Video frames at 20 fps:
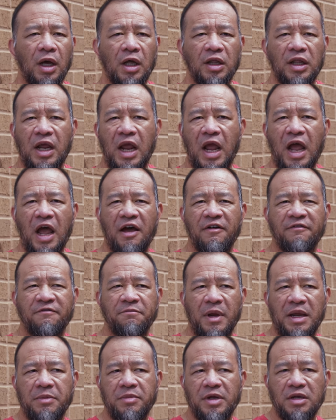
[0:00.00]
They
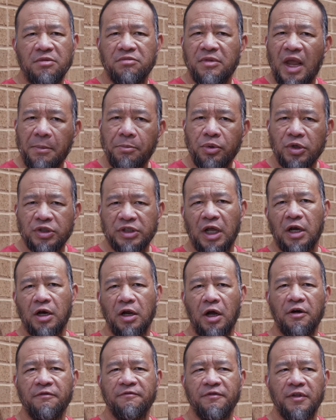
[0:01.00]
have maybe
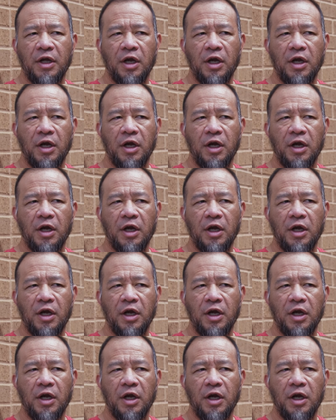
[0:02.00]
10% of